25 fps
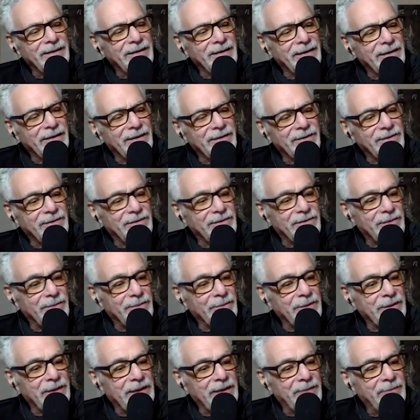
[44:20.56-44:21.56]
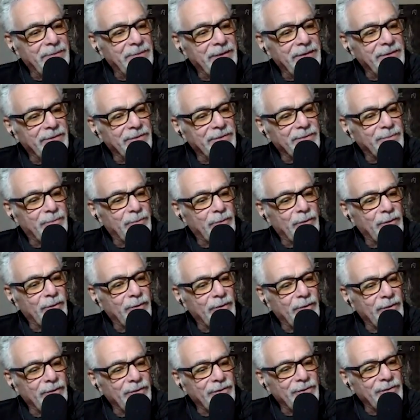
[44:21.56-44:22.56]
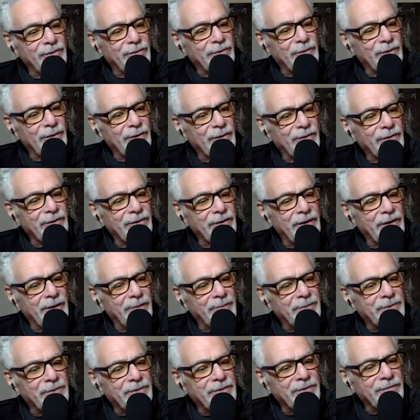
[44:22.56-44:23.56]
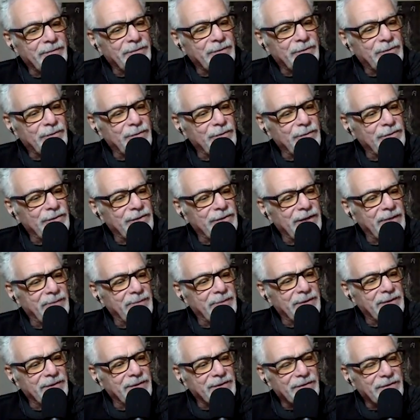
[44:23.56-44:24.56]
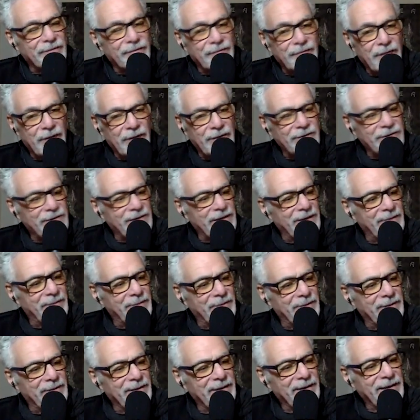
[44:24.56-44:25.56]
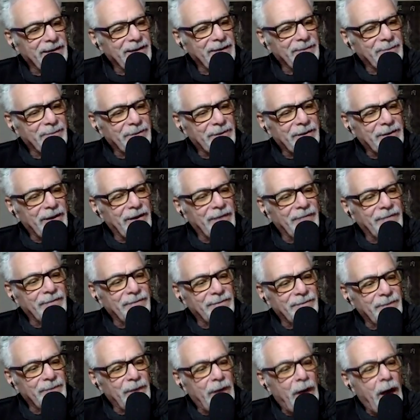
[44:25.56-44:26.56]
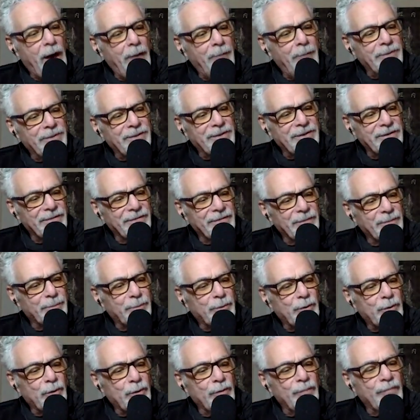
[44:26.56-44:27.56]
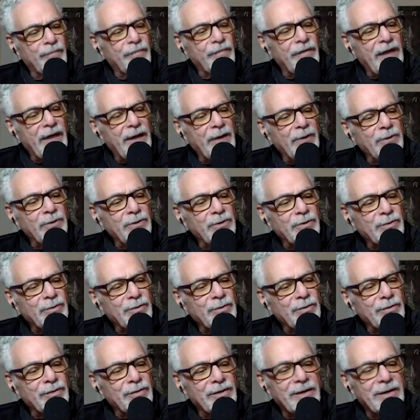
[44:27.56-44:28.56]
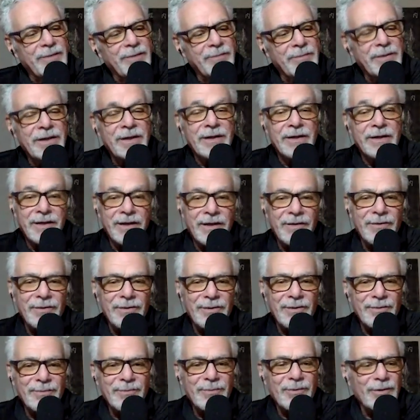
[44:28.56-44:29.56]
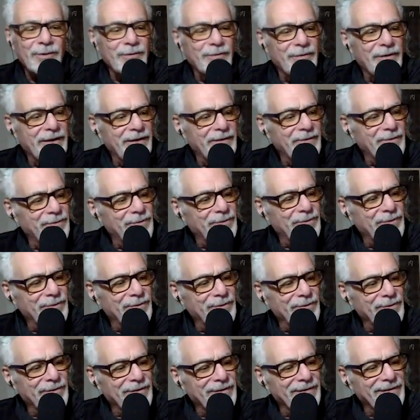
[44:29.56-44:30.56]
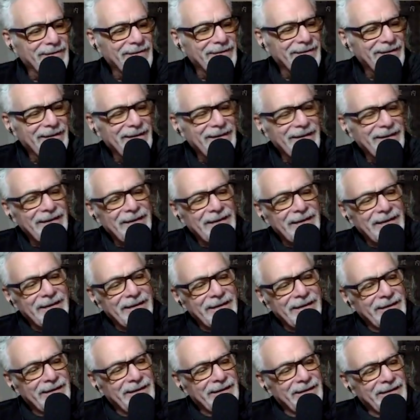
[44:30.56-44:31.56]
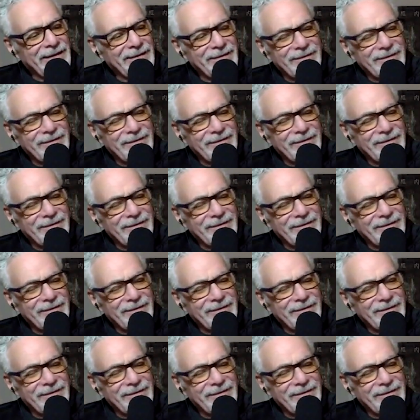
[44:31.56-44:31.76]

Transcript: And yeah. someone named Niels Bohr wrote, you quote, the opposite of a true statement is a false statement, but the office, opposite of a profound truth can be another profound truth. Huh? Yeah. Uh,